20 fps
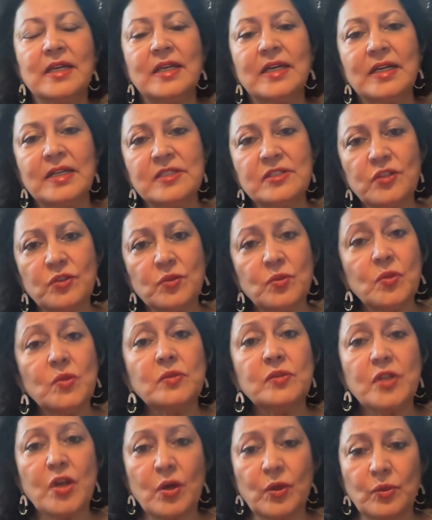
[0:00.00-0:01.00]
As you
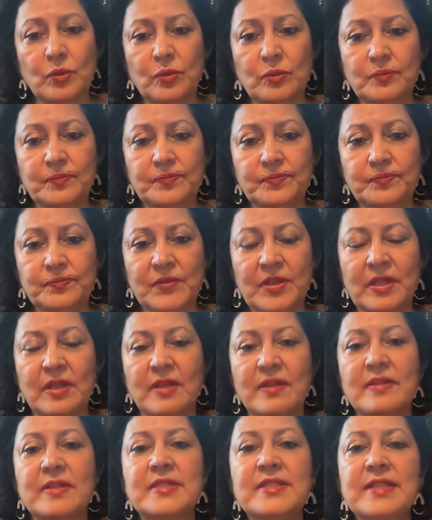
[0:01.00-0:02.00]
all know,
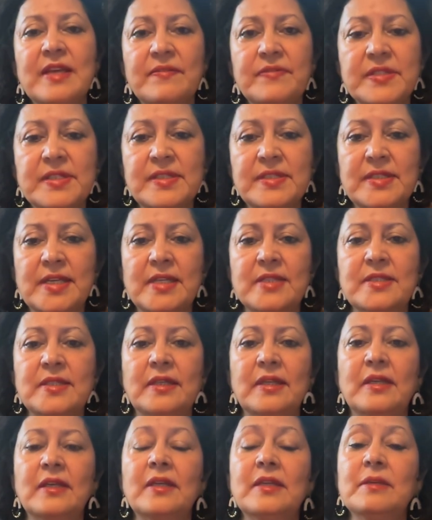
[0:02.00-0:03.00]
the
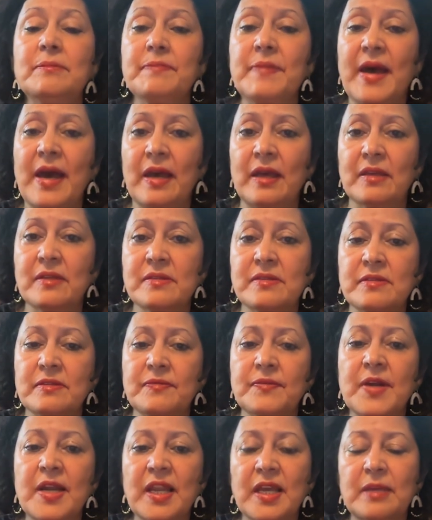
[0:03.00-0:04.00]
devastating impacts
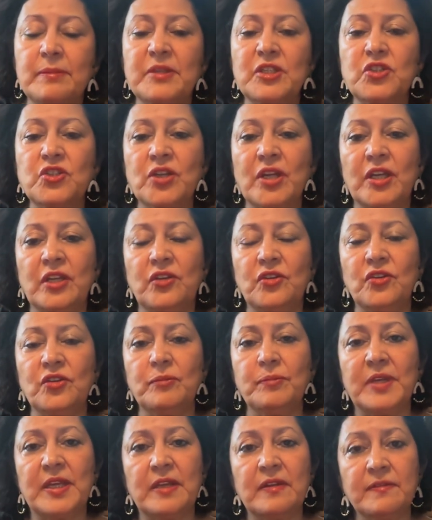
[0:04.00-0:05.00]
of climate change are
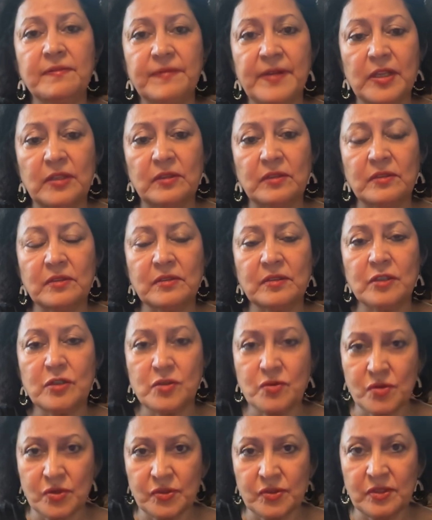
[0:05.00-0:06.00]
being felt
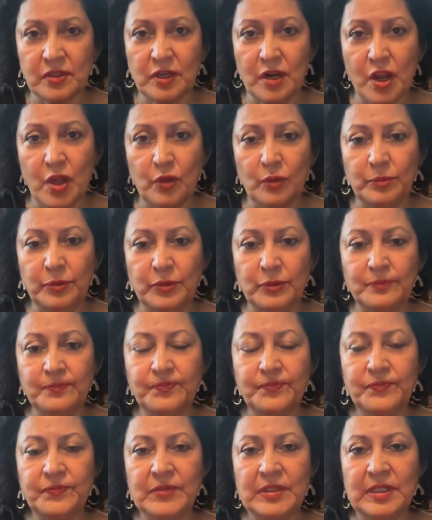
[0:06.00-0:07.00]
across the globe.
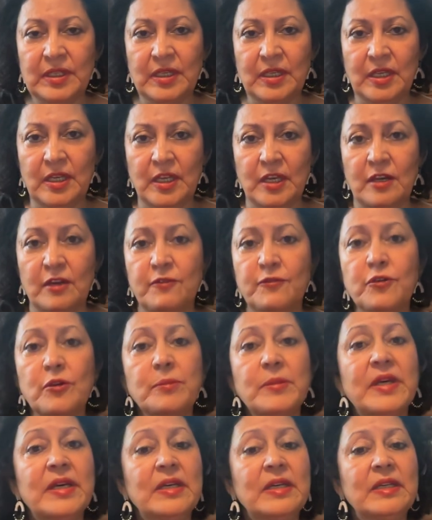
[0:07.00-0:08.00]

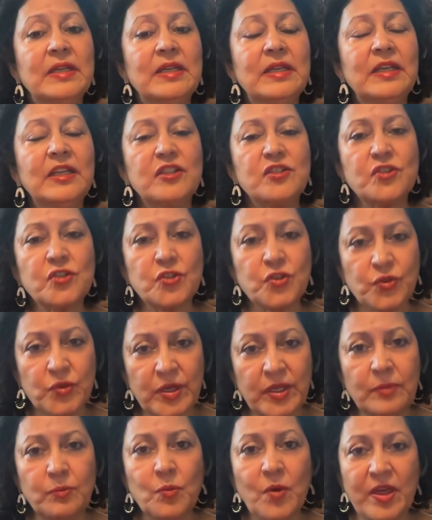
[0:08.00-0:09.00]
From
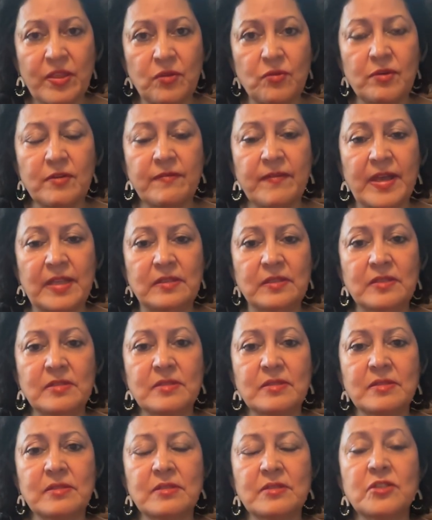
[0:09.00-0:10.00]
extreme weather
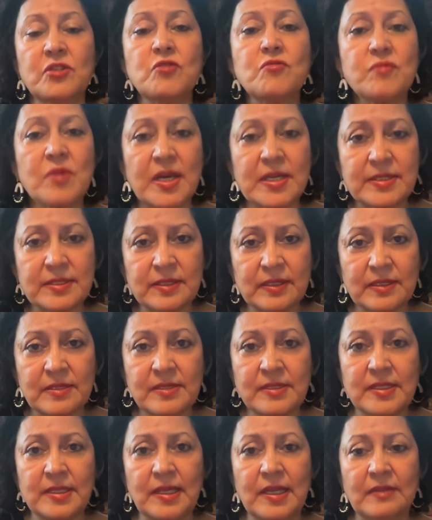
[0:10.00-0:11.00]
events to rising
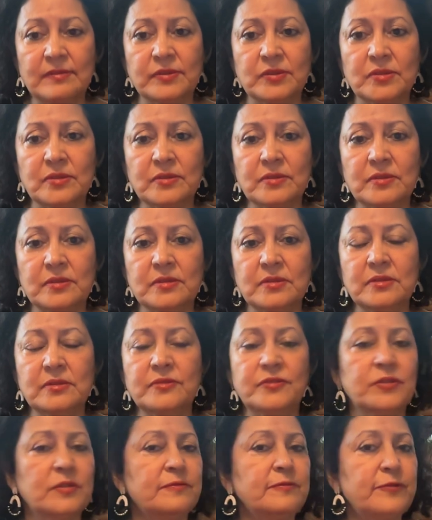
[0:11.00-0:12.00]
sea levels,
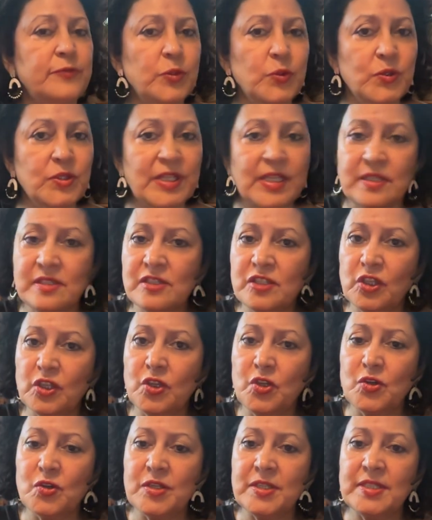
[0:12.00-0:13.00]
from food
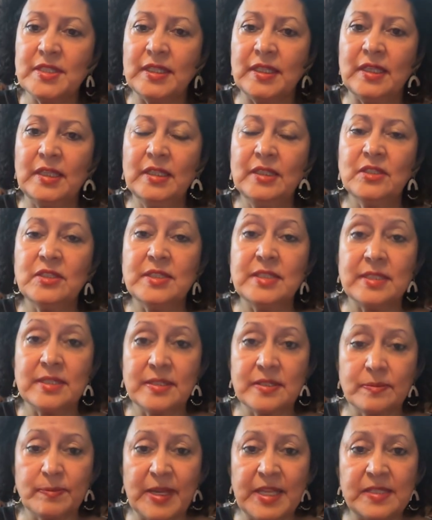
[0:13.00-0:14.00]
insecurity to
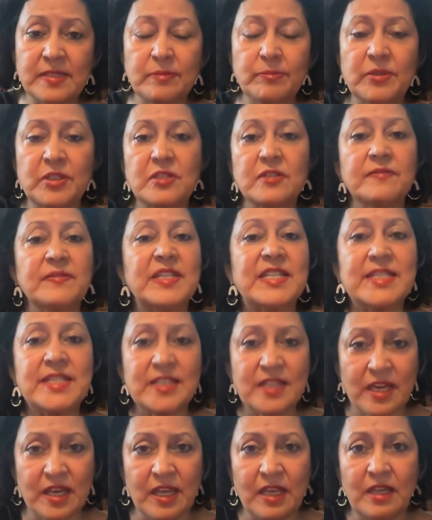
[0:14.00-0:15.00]
displacement of
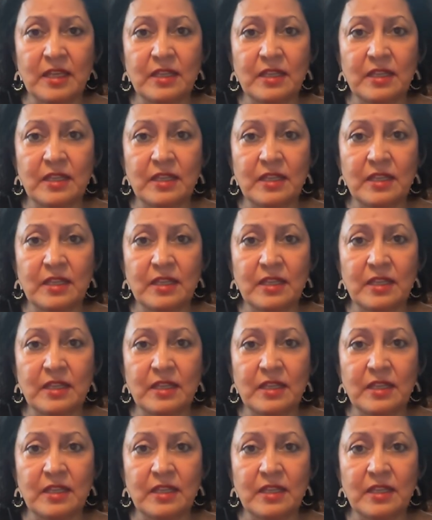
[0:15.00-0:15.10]
entire